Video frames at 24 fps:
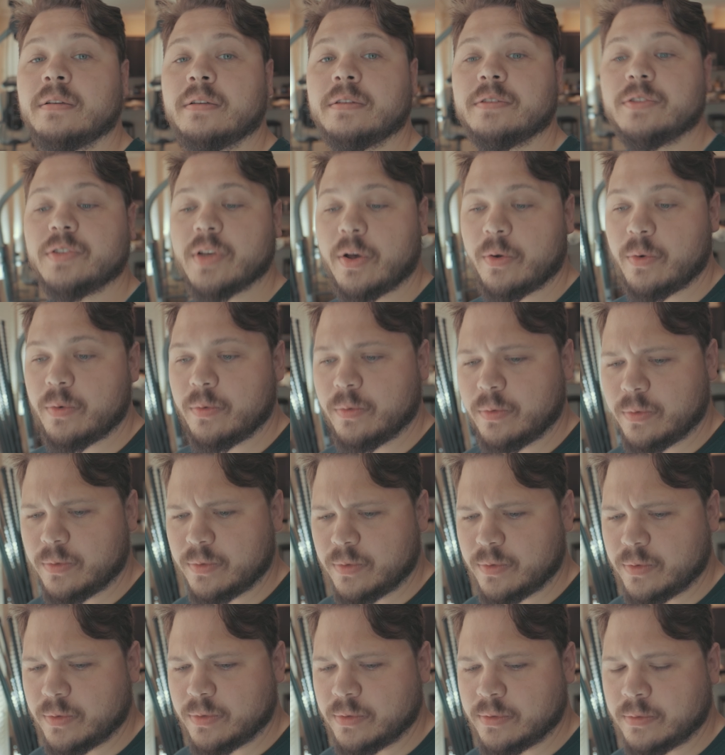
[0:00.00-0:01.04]
So,
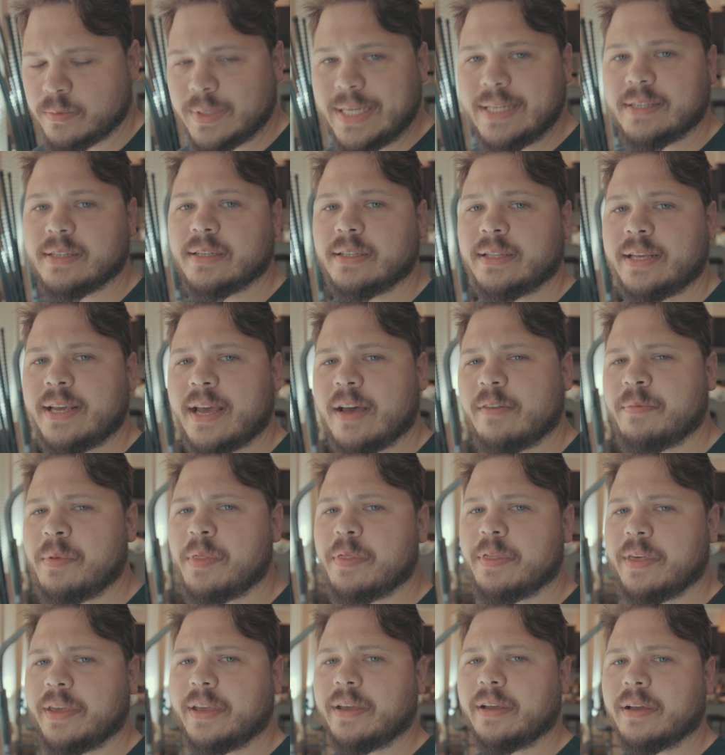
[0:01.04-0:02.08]
recently I've been
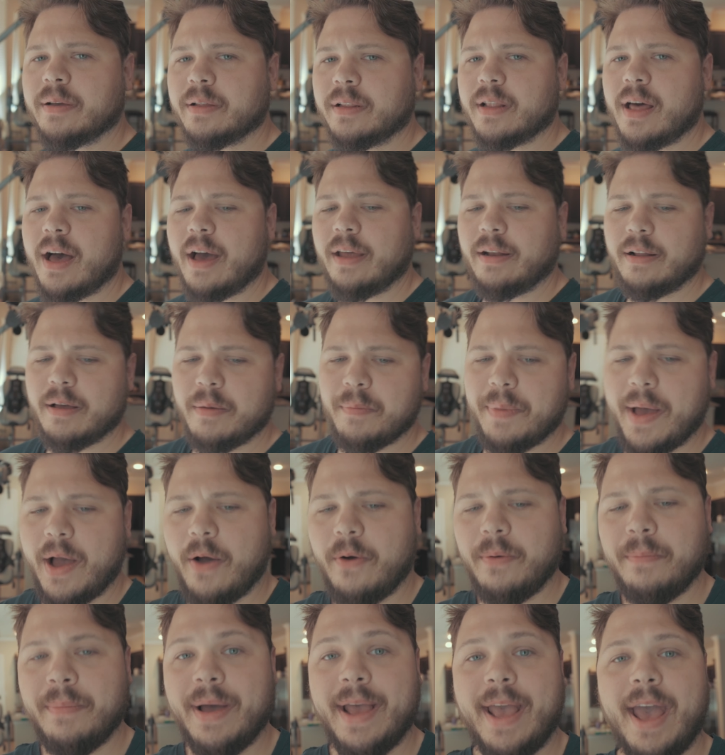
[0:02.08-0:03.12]
thinking a lot
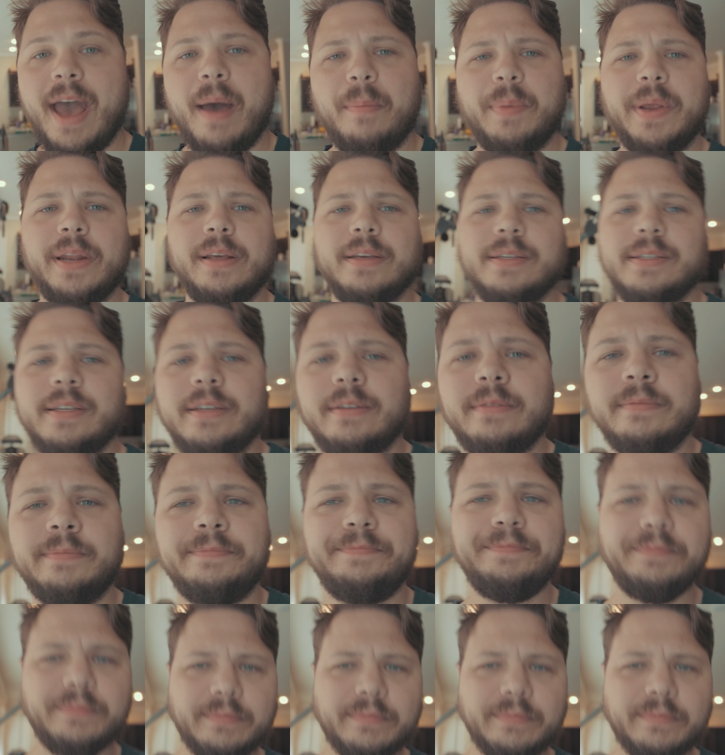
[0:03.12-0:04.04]
about my happiness and